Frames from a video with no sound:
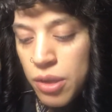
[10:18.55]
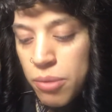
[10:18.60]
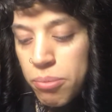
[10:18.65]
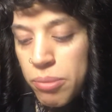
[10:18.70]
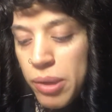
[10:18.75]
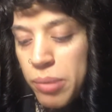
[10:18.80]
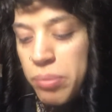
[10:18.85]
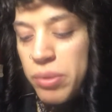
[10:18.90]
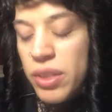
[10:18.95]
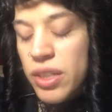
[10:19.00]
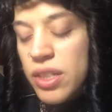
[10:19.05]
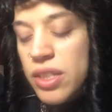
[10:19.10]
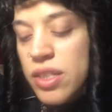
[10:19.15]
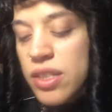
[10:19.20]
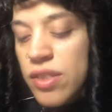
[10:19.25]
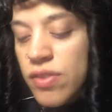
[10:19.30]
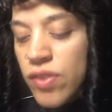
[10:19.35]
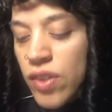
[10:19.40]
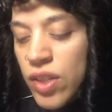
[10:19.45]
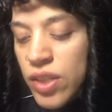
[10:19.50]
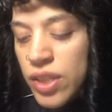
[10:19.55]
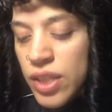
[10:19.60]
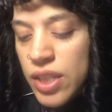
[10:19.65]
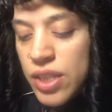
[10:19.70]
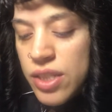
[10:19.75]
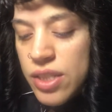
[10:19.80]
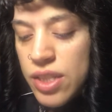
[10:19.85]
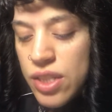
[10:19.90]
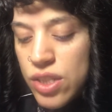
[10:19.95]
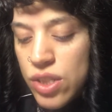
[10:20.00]
But because of all
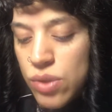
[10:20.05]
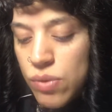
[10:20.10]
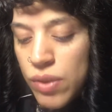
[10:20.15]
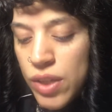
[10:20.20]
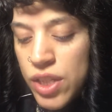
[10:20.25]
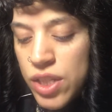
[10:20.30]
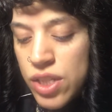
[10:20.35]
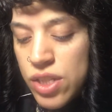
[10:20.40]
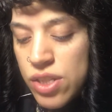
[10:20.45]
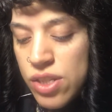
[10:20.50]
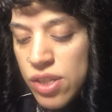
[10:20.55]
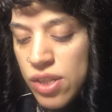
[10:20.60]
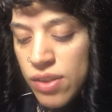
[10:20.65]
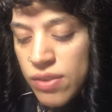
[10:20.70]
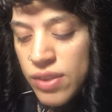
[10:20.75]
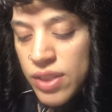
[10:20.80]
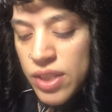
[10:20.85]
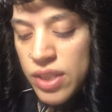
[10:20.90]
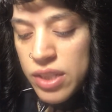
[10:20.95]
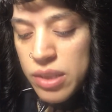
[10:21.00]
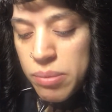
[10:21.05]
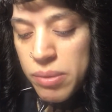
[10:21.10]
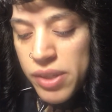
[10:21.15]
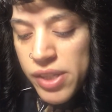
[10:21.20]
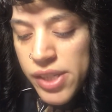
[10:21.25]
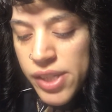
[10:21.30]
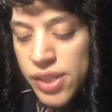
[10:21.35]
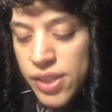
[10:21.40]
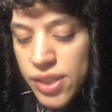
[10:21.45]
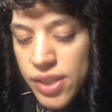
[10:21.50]
these situations, all the
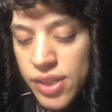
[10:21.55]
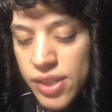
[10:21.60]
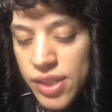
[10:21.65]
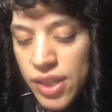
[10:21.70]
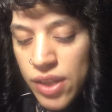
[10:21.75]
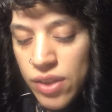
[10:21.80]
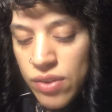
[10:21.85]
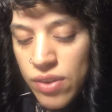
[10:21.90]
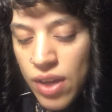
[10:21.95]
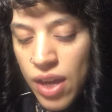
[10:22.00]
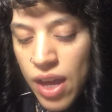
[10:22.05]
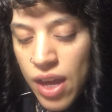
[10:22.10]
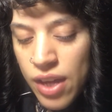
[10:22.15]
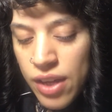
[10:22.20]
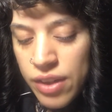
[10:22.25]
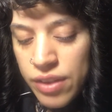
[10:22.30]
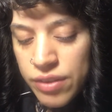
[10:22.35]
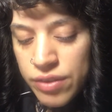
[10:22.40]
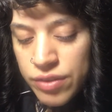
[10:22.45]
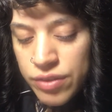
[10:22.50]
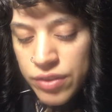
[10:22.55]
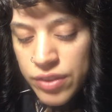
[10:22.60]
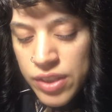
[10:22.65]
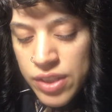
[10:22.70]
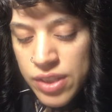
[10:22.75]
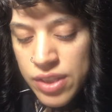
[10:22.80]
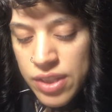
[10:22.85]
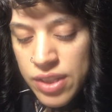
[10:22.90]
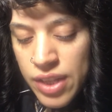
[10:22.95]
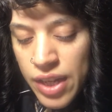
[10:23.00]
experiences that you have,
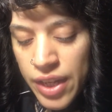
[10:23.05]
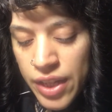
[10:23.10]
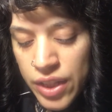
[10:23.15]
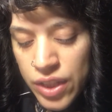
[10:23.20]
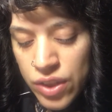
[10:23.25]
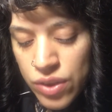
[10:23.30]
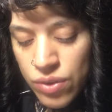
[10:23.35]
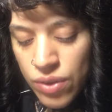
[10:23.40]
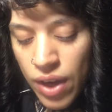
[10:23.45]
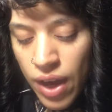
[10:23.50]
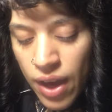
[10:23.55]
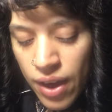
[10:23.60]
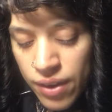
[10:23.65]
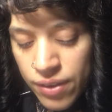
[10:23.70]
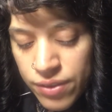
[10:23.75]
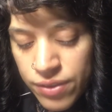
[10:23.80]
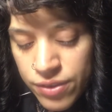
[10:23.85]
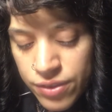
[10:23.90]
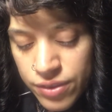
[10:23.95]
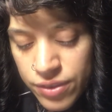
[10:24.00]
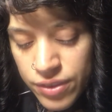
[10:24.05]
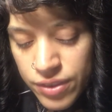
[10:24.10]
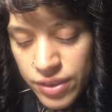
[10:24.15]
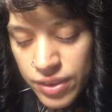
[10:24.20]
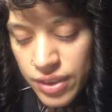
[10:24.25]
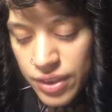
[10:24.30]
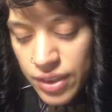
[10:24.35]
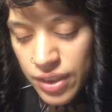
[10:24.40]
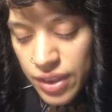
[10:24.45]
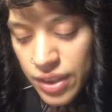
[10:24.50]
it's like you have
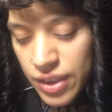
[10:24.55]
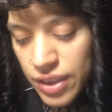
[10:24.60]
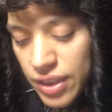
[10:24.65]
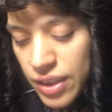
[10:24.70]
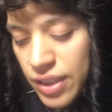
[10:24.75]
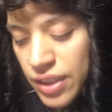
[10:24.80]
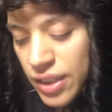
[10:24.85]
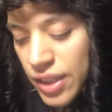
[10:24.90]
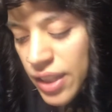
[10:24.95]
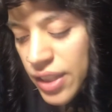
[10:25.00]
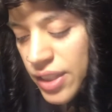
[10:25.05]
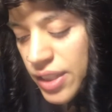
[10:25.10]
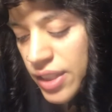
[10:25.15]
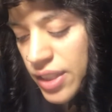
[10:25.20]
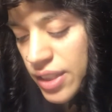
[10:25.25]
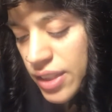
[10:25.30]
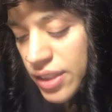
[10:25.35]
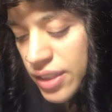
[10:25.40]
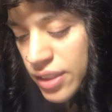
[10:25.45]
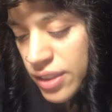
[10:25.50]
an idea.